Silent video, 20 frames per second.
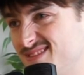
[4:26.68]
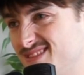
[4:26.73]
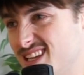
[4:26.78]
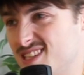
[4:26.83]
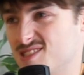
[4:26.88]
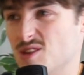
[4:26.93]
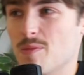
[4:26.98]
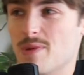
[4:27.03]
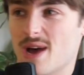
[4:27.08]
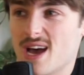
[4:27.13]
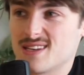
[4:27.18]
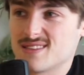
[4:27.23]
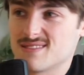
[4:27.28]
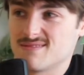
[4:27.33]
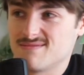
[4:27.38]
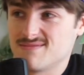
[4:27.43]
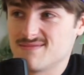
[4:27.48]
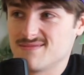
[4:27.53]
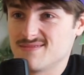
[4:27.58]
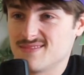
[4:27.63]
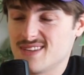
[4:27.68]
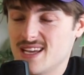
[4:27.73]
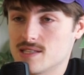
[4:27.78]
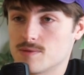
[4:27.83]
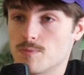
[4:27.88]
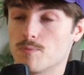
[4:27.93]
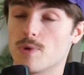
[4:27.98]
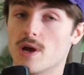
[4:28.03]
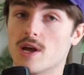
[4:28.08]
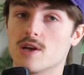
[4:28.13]
That's it's not good. bad.
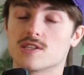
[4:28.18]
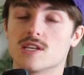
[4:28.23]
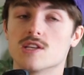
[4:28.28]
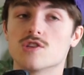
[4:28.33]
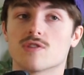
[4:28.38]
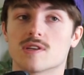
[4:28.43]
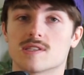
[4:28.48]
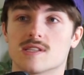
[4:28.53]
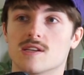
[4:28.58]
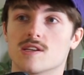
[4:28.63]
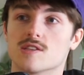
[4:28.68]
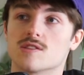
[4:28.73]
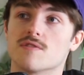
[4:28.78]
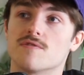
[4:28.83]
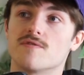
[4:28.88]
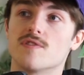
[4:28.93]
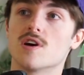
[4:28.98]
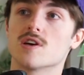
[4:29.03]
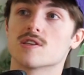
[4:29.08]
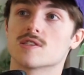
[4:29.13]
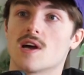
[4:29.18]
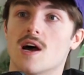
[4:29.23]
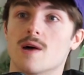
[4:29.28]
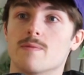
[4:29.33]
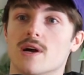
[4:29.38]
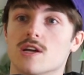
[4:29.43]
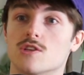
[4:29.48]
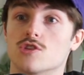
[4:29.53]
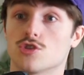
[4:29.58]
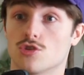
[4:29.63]
It's, but it was interesting because the first
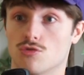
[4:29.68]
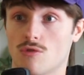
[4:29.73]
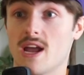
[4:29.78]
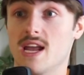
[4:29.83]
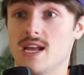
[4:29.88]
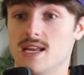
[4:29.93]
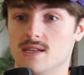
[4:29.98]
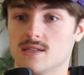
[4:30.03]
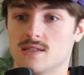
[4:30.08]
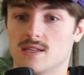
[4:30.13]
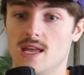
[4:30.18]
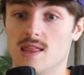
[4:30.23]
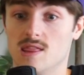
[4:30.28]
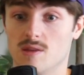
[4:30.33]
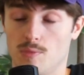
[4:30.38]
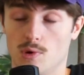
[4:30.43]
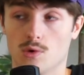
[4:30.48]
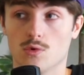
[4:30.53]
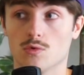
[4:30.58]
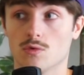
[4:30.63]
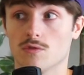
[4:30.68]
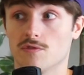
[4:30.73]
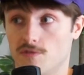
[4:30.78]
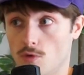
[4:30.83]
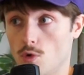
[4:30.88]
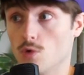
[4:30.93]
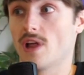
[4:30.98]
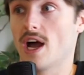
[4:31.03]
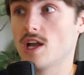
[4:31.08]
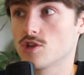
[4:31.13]
time I trained in the pool
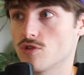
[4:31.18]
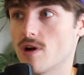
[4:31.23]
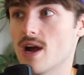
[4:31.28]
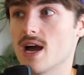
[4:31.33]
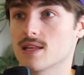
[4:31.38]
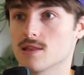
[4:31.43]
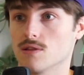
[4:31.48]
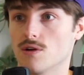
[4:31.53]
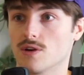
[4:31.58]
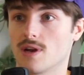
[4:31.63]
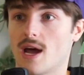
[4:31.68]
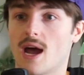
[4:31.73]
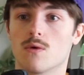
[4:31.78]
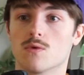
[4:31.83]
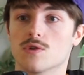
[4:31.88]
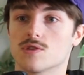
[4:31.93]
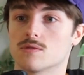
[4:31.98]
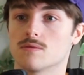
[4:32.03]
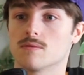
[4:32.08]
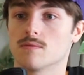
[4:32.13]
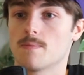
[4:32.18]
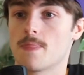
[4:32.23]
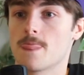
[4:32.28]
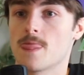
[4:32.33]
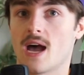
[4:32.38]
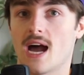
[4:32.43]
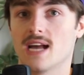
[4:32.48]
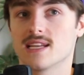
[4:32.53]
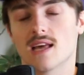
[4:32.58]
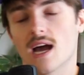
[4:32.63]
for that triathlon, I was,
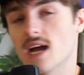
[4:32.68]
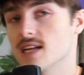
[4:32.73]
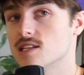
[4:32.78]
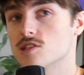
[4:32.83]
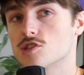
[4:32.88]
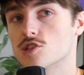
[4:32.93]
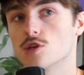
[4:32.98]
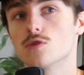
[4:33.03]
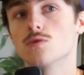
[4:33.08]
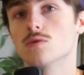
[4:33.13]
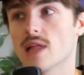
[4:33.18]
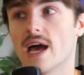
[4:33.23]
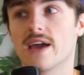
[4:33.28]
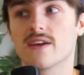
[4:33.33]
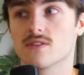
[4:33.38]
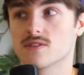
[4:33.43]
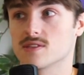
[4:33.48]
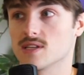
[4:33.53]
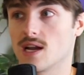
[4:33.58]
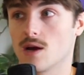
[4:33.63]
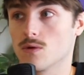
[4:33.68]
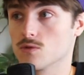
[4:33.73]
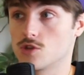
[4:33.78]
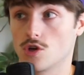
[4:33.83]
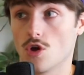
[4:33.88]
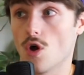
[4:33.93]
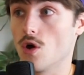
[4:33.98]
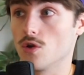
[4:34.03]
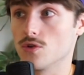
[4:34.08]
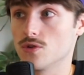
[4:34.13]
I did, I did two lengths and I was
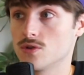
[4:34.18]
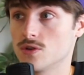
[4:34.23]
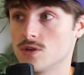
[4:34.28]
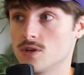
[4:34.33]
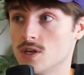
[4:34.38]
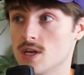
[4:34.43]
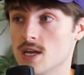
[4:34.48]
gone.